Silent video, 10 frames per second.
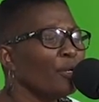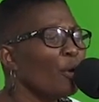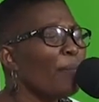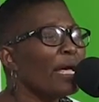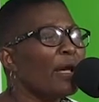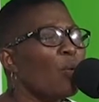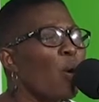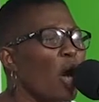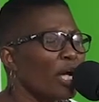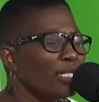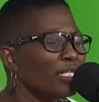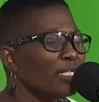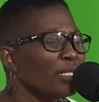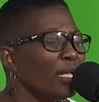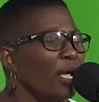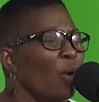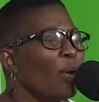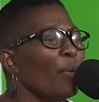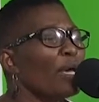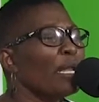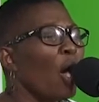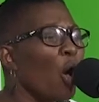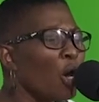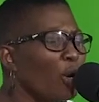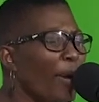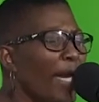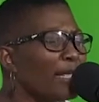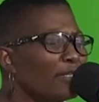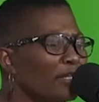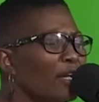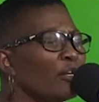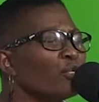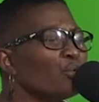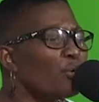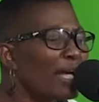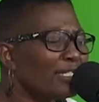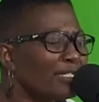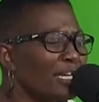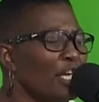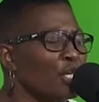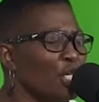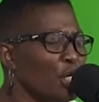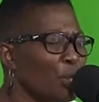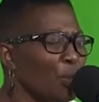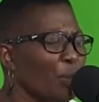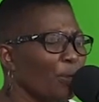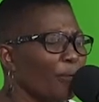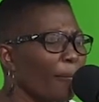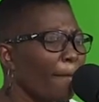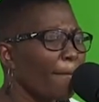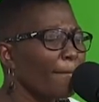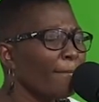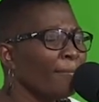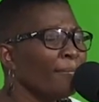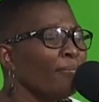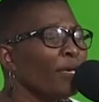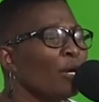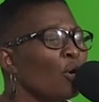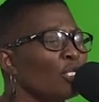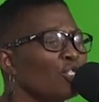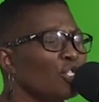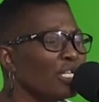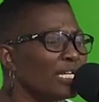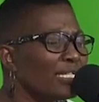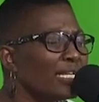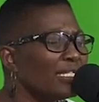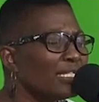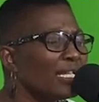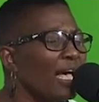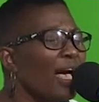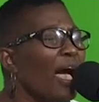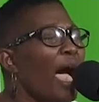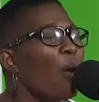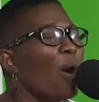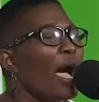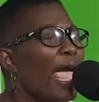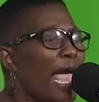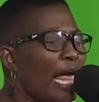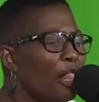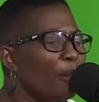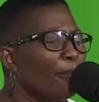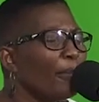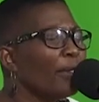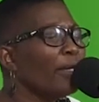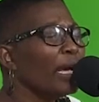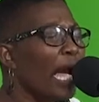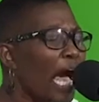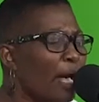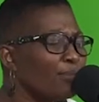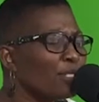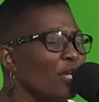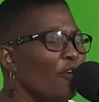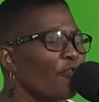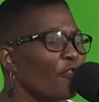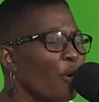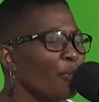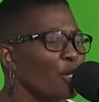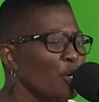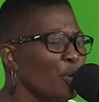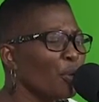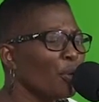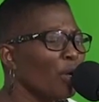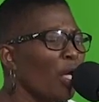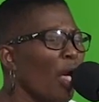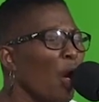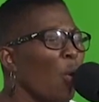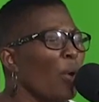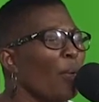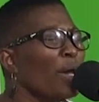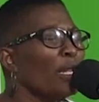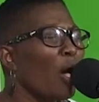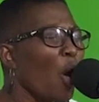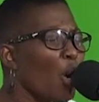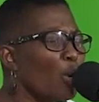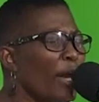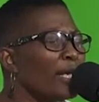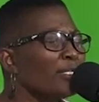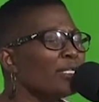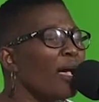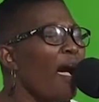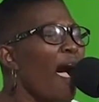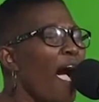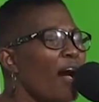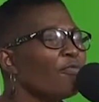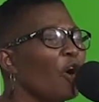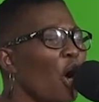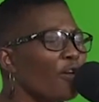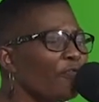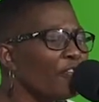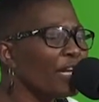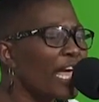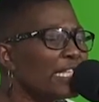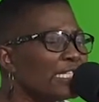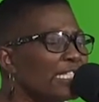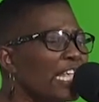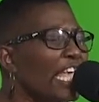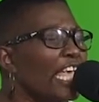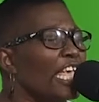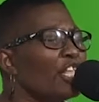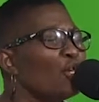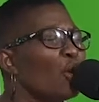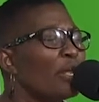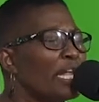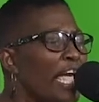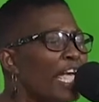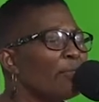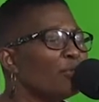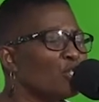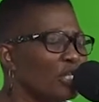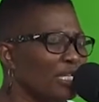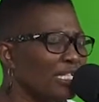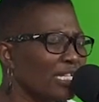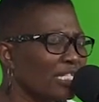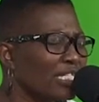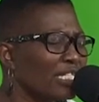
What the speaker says: No matter what, we will always trust in you. Because Jesus, our help comes from you. We will always have confidence in your name, Jesus.